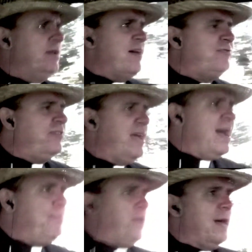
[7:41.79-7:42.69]
after the
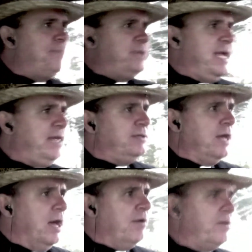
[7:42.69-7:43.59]
Apple update,
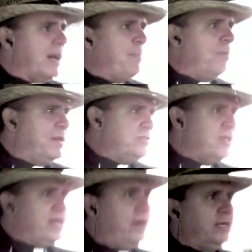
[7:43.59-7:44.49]
a couple months
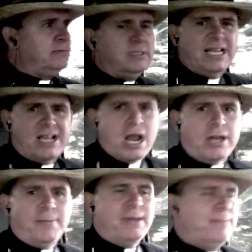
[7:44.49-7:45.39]
later, it got a
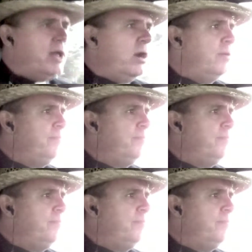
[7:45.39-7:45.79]
little bit better.